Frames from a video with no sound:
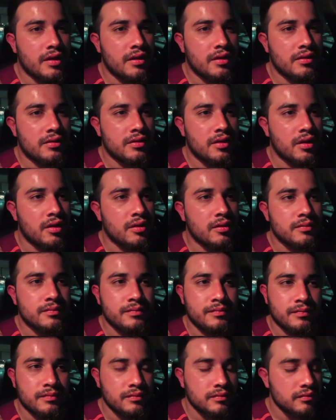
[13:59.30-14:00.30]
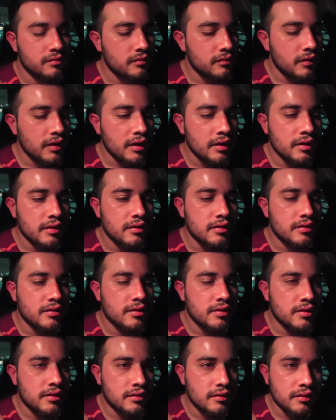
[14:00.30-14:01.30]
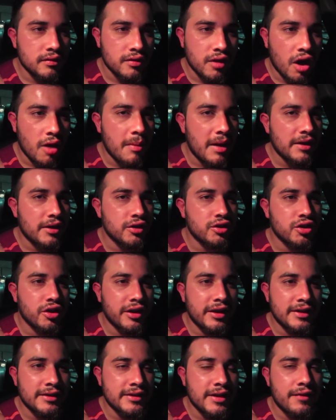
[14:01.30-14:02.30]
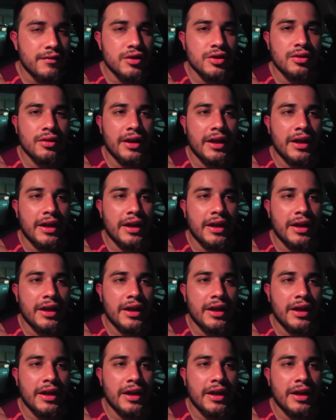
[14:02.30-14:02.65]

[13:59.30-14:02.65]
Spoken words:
So it's all about the journey. It's never too